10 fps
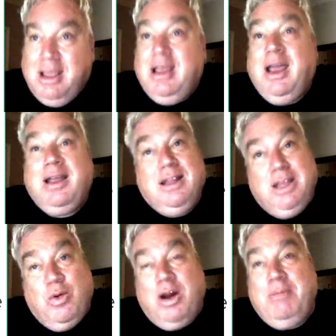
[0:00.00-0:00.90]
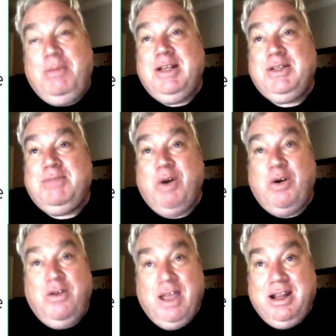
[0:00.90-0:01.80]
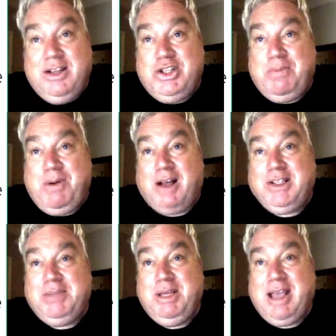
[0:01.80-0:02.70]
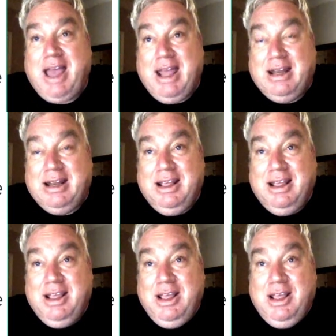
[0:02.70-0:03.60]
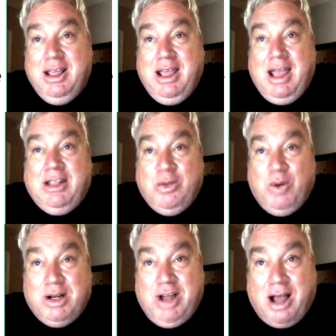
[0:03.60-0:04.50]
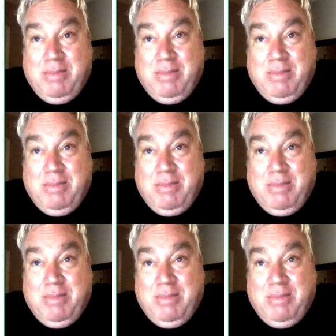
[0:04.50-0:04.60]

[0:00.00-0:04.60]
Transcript: And then you want to be as motivating as you possibly can. And you want to talk